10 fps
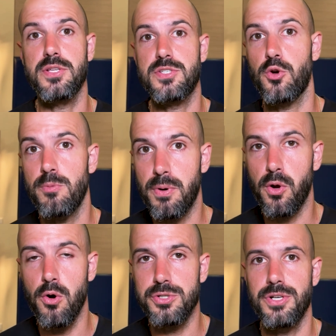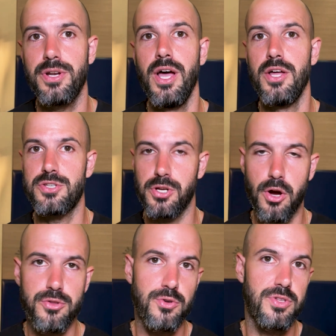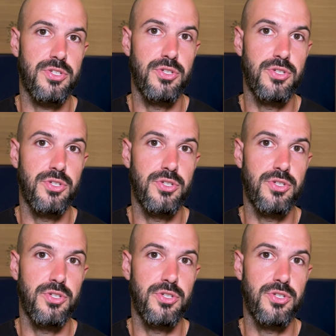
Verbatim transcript: people, it's a good precaution to go through